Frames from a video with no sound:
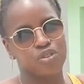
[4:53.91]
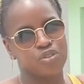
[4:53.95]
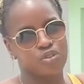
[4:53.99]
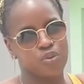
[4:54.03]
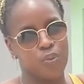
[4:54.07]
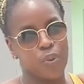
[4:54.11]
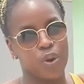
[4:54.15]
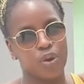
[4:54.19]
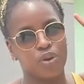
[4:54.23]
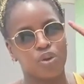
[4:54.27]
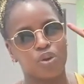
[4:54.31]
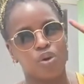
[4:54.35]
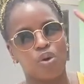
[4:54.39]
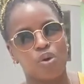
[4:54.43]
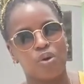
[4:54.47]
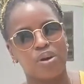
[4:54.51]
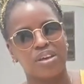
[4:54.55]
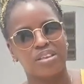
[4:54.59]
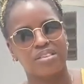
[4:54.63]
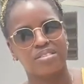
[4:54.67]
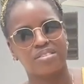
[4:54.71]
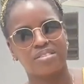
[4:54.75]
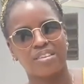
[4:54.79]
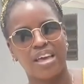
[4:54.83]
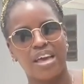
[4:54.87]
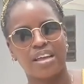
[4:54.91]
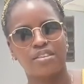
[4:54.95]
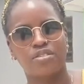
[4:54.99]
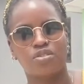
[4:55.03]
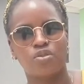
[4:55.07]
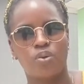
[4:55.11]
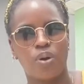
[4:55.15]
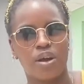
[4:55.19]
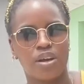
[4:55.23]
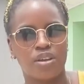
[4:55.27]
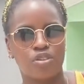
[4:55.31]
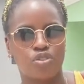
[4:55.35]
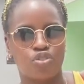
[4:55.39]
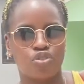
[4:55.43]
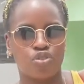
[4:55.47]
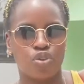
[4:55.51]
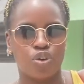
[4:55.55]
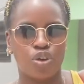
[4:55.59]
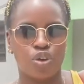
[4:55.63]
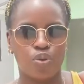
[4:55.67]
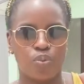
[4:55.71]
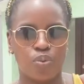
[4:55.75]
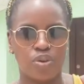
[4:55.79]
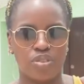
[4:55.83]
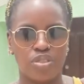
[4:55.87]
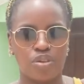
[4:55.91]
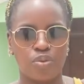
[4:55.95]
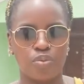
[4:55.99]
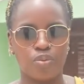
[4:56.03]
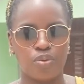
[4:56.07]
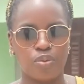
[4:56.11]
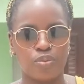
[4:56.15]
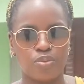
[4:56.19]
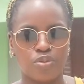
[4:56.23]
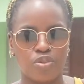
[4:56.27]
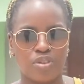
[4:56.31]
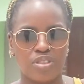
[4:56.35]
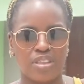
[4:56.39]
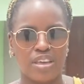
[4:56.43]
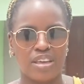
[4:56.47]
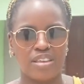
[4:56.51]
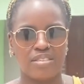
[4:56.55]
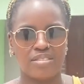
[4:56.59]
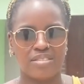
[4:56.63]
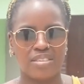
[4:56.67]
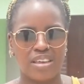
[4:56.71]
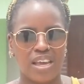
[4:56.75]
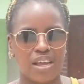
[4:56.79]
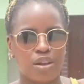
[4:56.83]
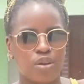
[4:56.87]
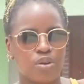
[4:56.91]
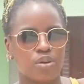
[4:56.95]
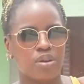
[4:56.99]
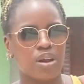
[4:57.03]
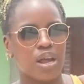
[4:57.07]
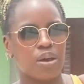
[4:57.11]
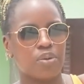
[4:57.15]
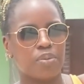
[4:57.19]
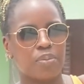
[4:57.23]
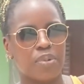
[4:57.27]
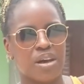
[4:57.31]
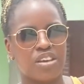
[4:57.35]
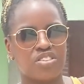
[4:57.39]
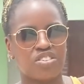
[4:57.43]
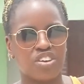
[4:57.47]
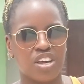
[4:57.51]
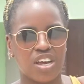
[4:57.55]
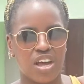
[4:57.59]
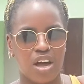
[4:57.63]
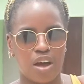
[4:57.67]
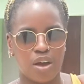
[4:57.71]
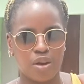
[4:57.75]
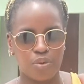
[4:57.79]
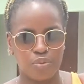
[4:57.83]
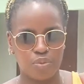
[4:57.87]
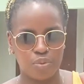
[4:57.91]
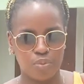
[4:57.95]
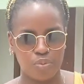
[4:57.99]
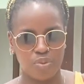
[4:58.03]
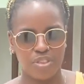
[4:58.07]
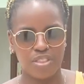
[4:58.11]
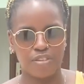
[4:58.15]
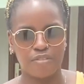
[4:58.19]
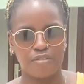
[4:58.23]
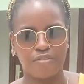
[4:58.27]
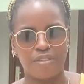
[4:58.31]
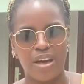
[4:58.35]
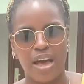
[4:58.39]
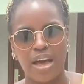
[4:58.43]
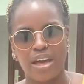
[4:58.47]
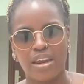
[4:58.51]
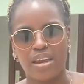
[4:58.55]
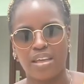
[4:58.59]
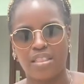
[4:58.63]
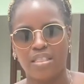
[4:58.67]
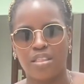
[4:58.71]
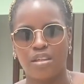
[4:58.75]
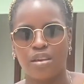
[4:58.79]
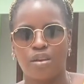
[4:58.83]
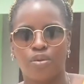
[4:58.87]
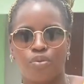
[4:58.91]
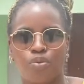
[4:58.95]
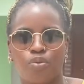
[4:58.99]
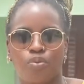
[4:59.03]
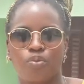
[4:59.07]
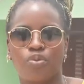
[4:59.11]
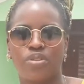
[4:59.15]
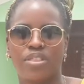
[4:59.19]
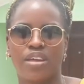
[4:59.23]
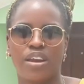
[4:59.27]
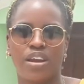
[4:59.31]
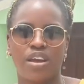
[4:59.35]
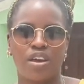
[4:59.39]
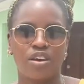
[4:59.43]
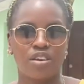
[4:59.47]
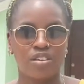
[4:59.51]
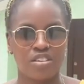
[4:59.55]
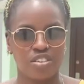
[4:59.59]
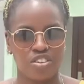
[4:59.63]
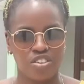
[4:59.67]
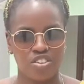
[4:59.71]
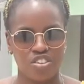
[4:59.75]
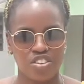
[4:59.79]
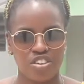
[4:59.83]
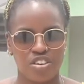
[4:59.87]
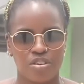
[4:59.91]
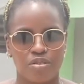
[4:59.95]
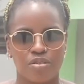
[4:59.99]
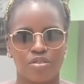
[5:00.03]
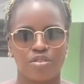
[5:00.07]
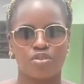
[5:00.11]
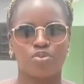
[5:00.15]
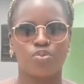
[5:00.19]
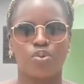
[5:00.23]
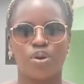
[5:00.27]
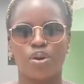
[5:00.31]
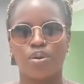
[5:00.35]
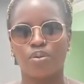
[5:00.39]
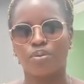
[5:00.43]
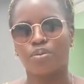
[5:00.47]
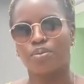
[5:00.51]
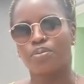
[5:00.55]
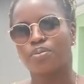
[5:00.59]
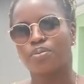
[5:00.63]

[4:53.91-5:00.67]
So we're gonna go inside so I can show you what the rooms on the inside look like. We might check out a room with a fan and then a room with an air conditioner as well.